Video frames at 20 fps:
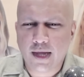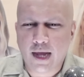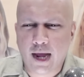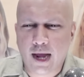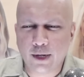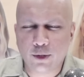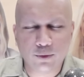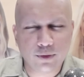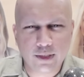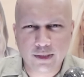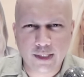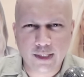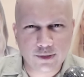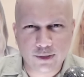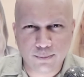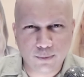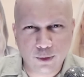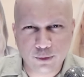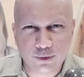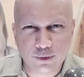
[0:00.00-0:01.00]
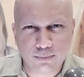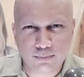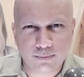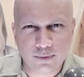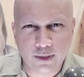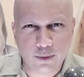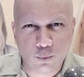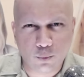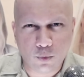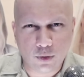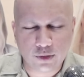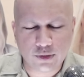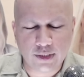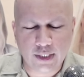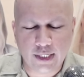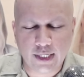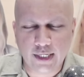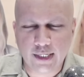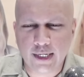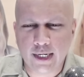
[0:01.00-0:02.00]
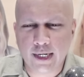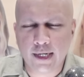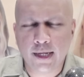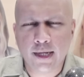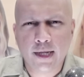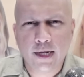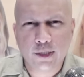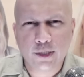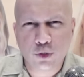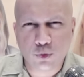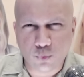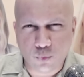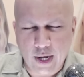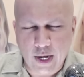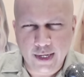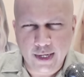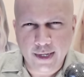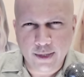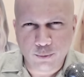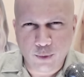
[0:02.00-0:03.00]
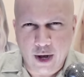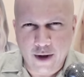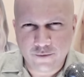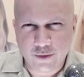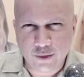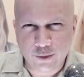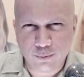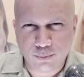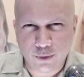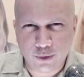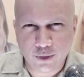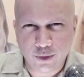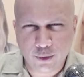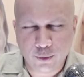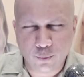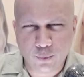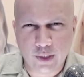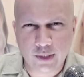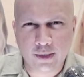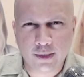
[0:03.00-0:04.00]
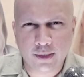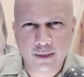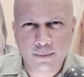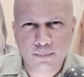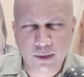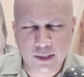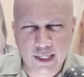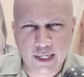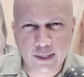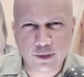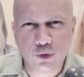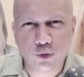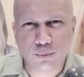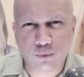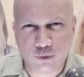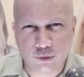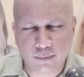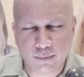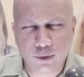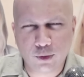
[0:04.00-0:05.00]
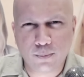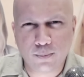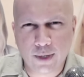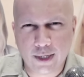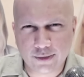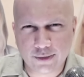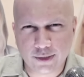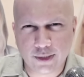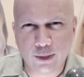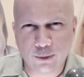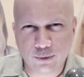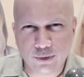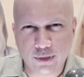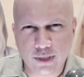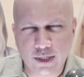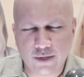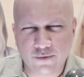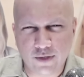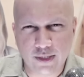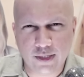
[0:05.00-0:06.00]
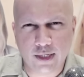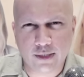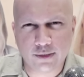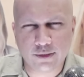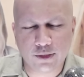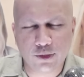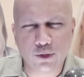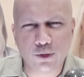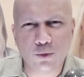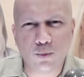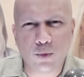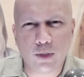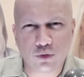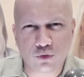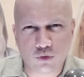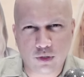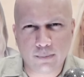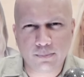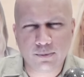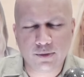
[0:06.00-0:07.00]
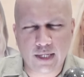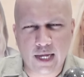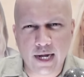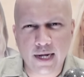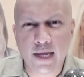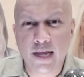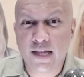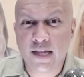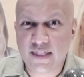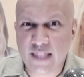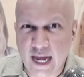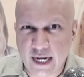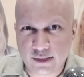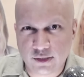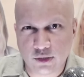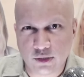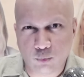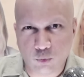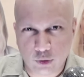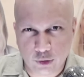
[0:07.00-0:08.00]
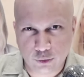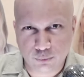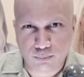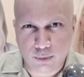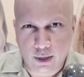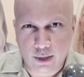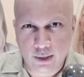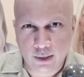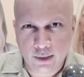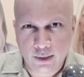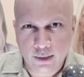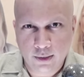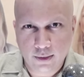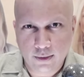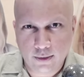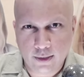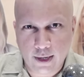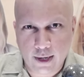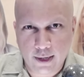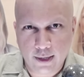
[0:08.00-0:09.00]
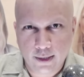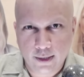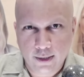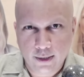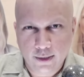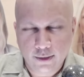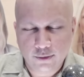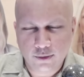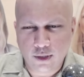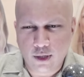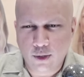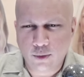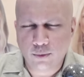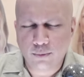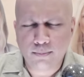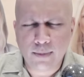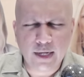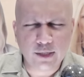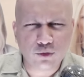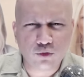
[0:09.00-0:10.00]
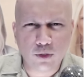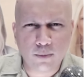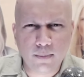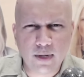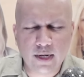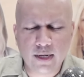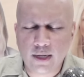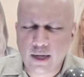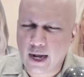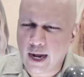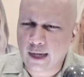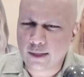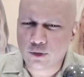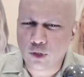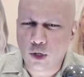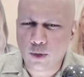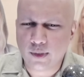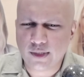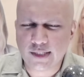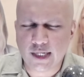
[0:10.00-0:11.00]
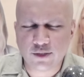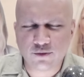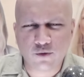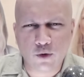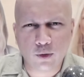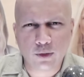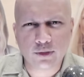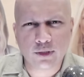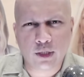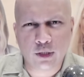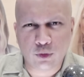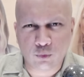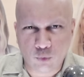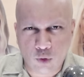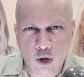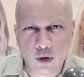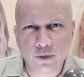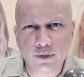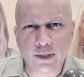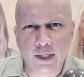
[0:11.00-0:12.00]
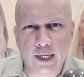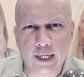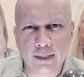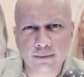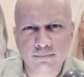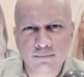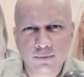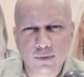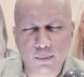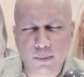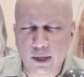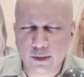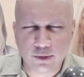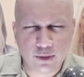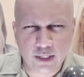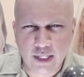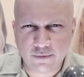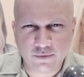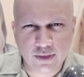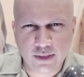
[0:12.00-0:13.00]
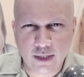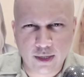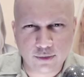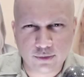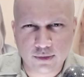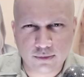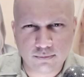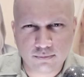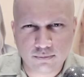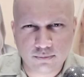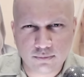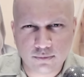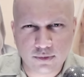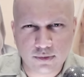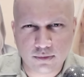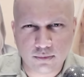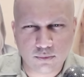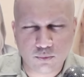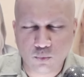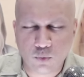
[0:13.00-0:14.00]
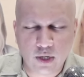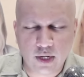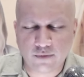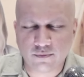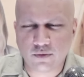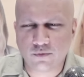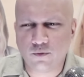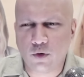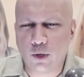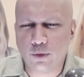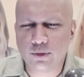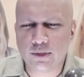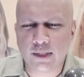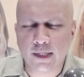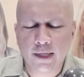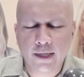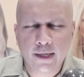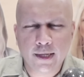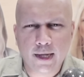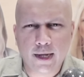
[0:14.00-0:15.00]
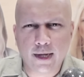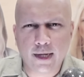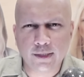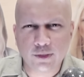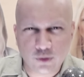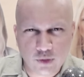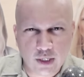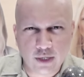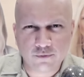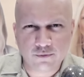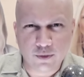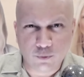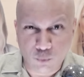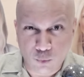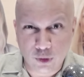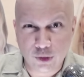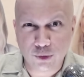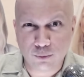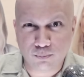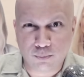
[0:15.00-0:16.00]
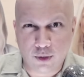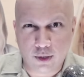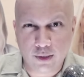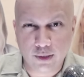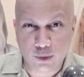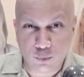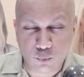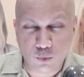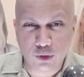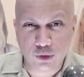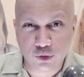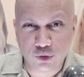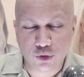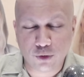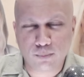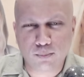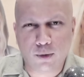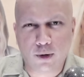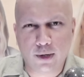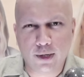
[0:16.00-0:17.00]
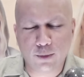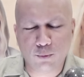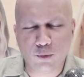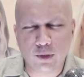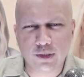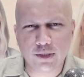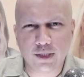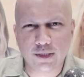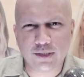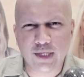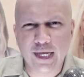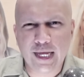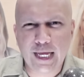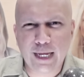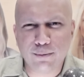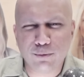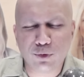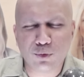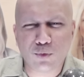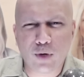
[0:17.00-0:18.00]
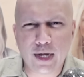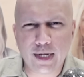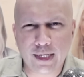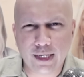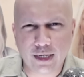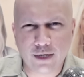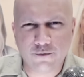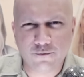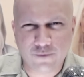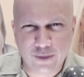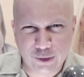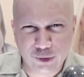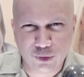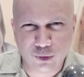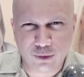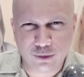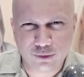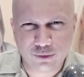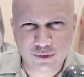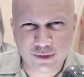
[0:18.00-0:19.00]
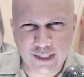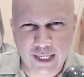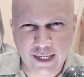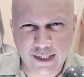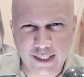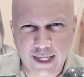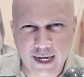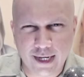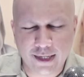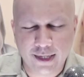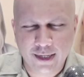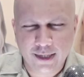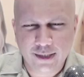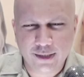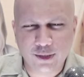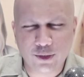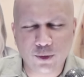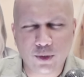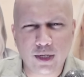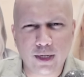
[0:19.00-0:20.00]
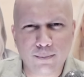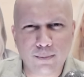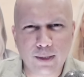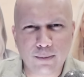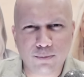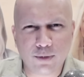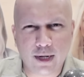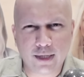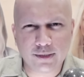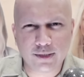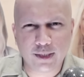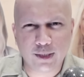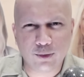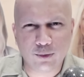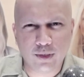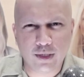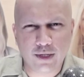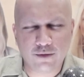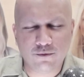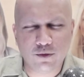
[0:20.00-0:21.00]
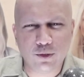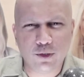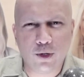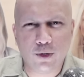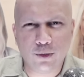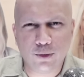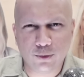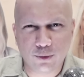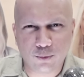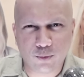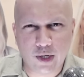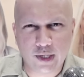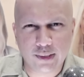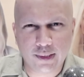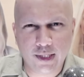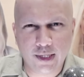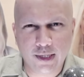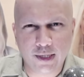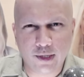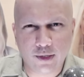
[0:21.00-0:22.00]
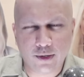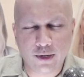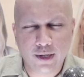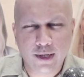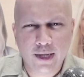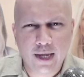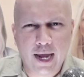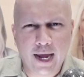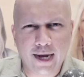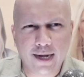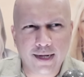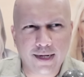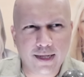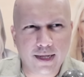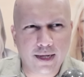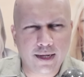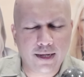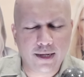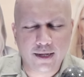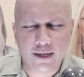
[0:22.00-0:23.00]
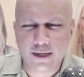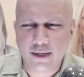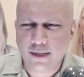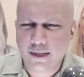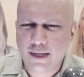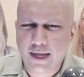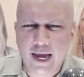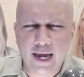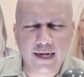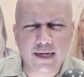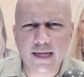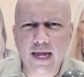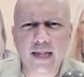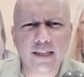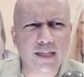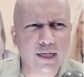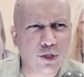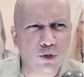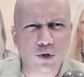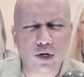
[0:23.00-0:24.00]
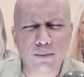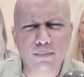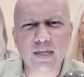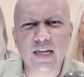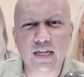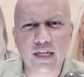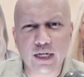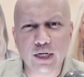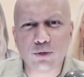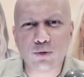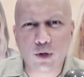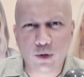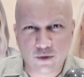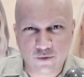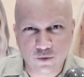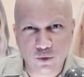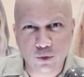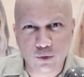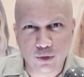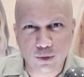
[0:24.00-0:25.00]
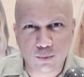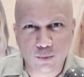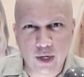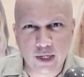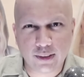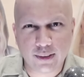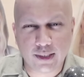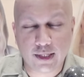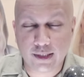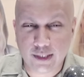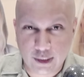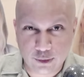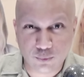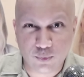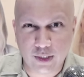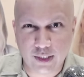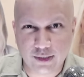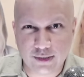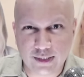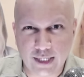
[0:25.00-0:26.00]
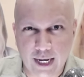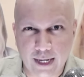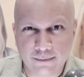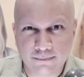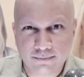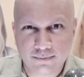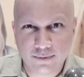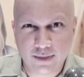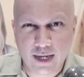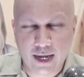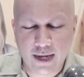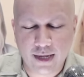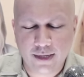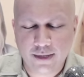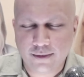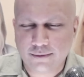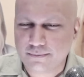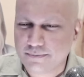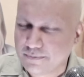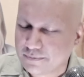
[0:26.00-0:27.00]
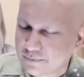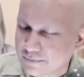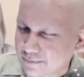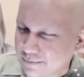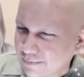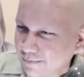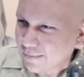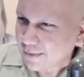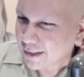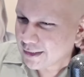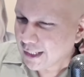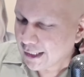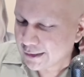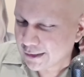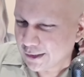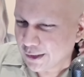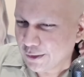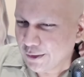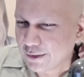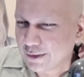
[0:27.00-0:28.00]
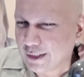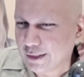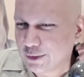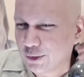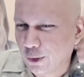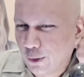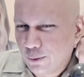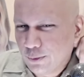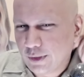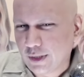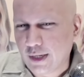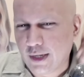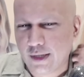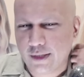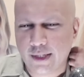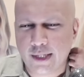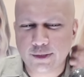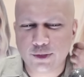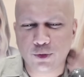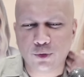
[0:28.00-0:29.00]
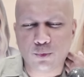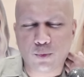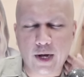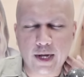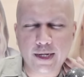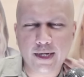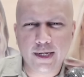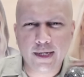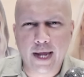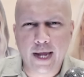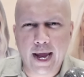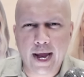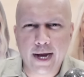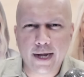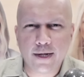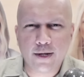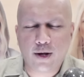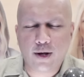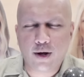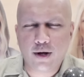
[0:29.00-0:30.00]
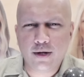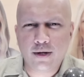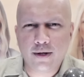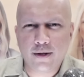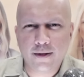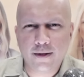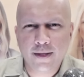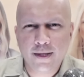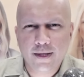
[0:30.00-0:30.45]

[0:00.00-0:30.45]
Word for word: I don't think that's the most the worst thing he did. Threatening Raffensperger with potential criminal prosecution if he doesn't do what Trump said, that's the worst part. Okay, so mainstream media, as always, has focused on the wrong thing about the eleven thousand whatever votes instead of the worst part, the worser part, which is him threatening an official, saying that you're going to be prosecuted if you don't do the right thing here, and uh, and yeah, and then you're going to be a hero if you do the right thing. That's what he said. Okay, that's another thing. So uh, that's threatening and uh,